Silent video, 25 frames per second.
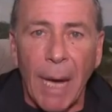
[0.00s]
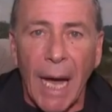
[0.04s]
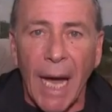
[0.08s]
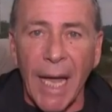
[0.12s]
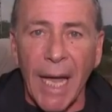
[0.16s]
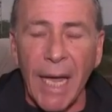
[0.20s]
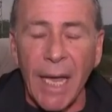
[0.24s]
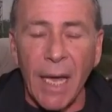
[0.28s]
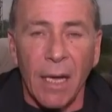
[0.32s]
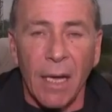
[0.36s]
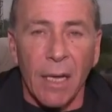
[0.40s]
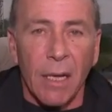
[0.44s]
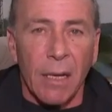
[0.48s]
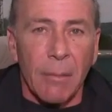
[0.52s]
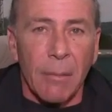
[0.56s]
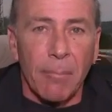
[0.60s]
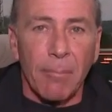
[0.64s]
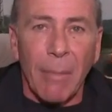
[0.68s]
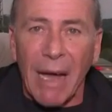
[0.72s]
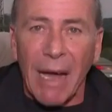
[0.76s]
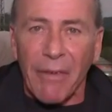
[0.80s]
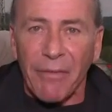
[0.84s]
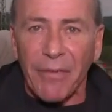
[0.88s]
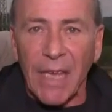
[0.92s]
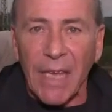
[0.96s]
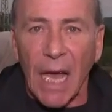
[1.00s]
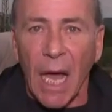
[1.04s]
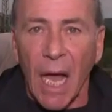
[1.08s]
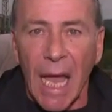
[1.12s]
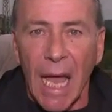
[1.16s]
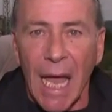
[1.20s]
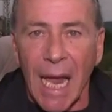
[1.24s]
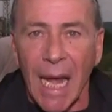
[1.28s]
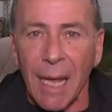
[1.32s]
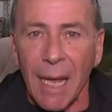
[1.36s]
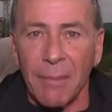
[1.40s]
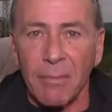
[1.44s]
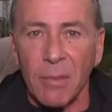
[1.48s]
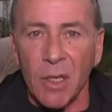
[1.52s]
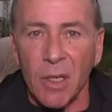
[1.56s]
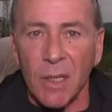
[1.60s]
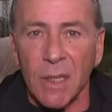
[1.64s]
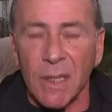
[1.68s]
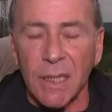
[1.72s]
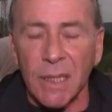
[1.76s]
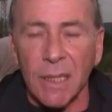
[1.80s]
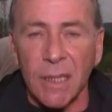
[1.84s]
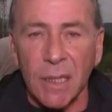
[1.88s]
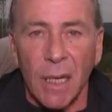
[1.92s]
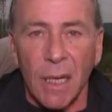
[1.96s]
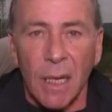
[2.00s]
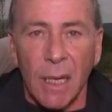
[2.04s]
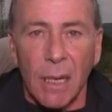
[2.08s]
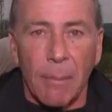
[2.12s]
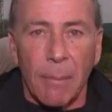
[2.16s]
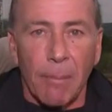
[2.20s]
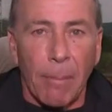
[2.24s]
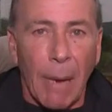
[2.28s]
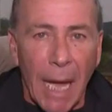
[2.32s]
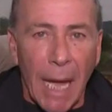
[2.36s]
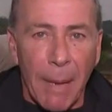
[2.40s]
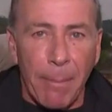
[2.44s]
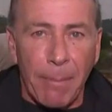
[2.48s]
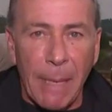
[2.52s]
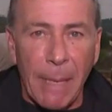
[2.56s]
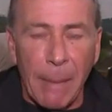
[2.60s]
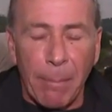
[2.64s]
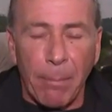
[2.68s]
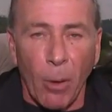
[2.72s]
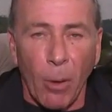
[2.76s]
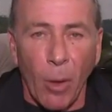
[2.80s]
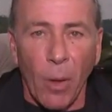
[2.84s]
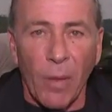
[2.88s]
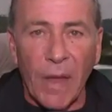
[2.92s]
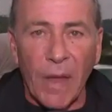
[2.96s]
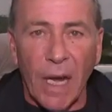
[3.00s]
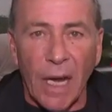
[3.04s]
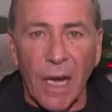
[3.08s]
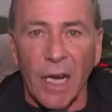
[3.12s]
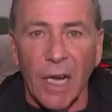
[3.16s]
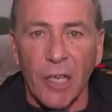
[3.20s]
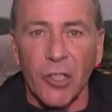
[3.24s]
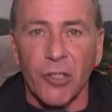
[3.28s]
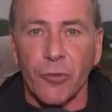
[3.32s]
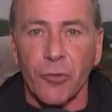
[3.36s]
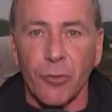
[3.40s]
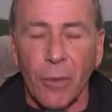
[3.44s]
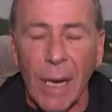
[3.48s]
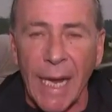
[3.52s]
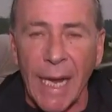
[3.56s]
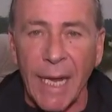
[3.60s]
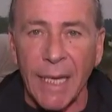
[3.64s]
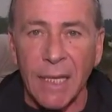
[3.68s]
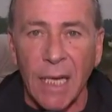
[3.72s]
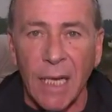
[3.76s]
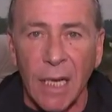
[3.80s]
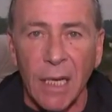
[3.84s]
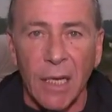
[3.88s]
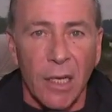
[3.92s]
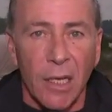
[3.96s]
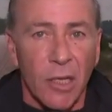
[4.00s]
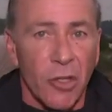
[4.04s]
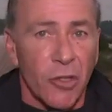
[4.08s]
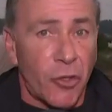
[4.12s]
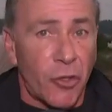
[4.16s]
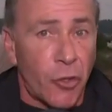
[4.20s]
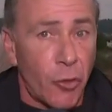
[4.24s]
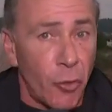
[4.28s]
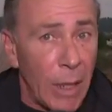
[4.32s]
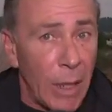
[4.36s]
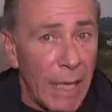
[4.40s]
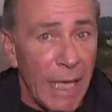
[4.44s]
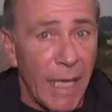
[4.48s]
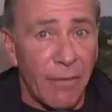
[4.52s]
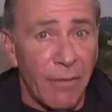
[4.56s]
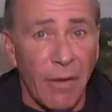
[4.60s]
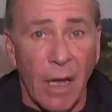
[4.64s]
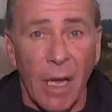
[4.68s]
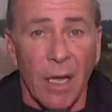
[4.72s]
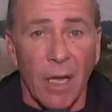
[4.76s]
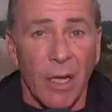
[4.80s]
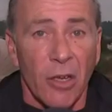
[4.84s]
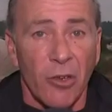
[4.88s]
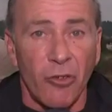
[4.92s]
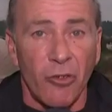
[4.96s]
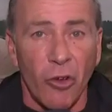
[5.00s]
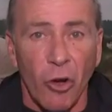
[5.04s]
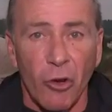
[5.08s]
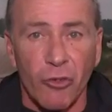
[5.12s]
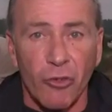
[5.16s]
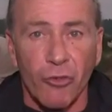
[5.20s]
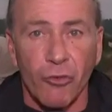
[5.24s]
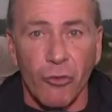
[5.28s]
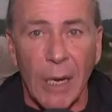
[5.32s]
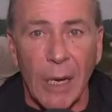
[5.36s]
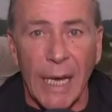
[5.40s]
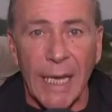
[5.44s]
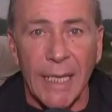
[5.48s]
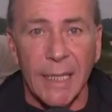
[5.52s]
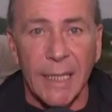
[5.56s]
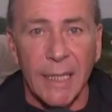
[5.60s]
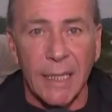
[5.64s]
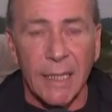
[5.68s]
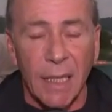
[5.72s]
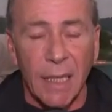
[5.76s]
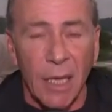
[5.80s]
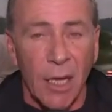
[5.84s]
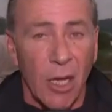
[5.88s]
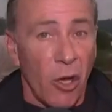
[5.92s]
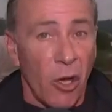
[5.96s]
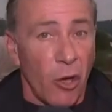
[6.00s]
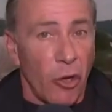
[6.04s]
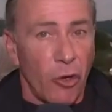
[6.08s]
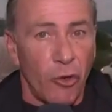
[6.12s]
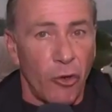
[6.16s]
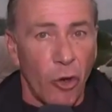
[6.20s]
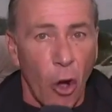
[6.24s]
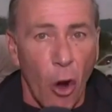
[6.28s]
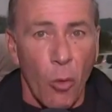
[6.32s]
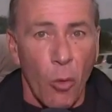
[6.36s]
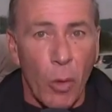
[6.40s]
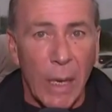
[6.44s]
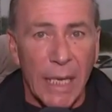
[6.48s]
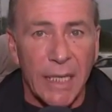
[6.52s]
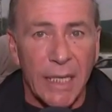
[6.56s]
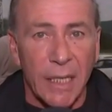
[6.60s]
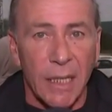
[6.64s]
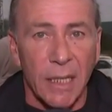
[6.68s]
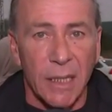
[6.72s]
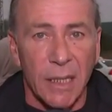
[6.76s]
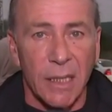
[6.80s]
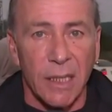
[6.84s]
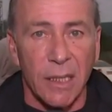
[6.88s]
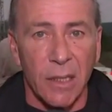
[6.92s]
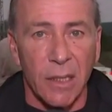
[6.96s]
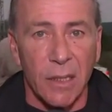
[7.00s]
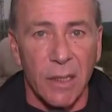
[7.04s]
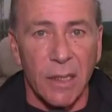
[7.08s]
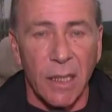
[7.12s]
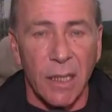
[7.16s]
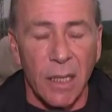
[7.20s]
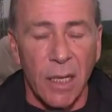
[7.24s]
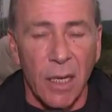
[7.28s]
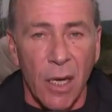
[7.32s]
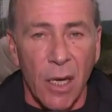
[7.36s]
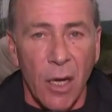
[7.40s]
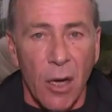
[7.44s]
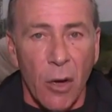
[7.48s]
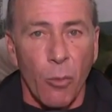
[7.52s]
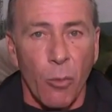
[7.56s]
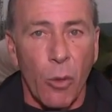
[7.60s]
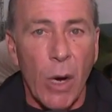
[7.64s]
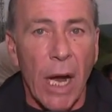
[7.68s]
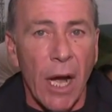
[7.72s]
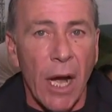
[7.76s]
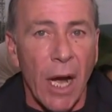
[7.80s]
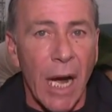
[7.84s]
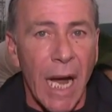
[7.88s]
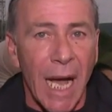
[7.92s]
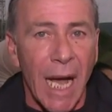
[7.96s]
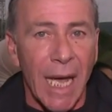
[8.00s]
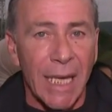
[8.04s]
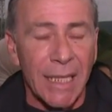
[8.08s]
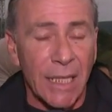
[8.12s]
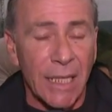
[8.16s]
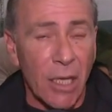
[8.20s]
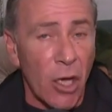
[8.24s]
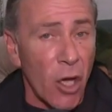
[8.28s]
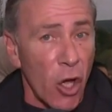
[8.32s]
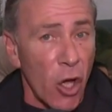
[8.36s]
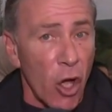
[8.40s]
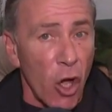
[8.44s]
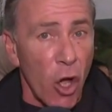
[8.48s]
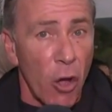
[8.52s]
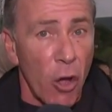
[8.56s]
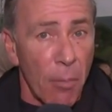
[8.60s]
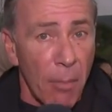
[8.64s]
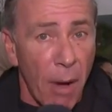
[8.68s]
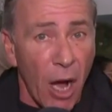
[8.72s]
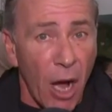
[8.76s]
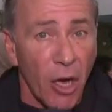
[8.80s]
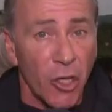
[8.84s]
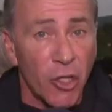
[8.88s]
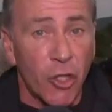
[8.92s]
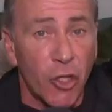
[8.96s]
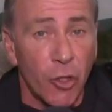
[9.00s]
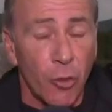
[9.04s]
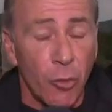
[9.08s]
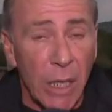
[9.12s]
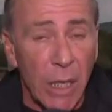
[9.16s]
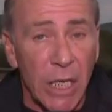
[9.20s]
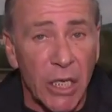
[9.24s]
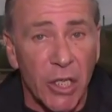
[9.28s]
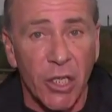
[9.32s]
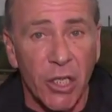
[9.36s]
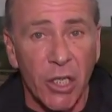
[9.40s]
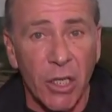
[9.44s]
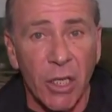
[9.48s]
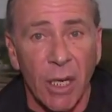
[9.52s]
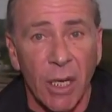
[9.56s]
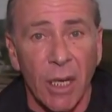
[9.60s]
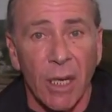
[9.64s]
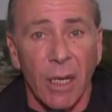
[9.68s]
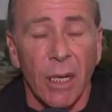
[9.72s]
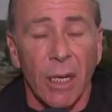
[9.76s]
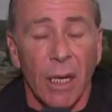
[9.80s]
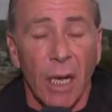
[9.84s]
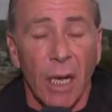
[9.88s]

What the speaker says: by mafia elements, by people that are trained to leave no trace, no witnesses. Whereas among Jewish